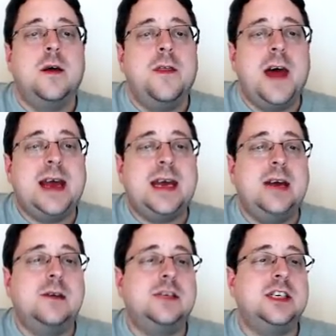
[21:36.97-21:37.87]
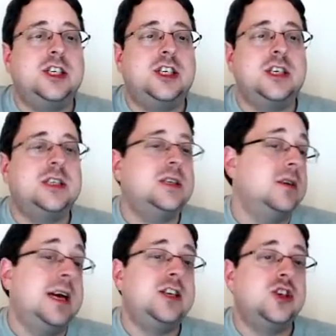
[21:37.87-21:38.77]
that gives it just
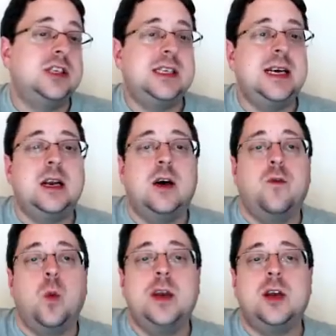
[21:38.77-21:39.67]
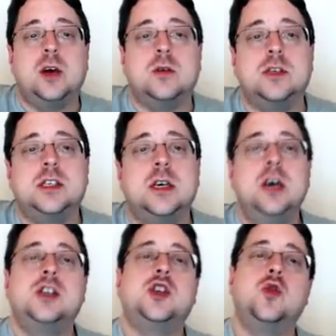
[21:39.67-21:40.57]
interesting enough windows
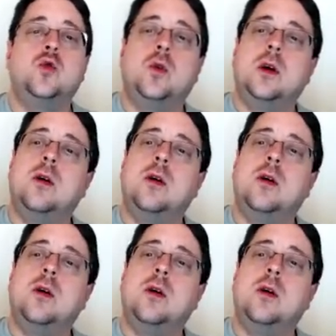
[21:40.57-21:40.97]
to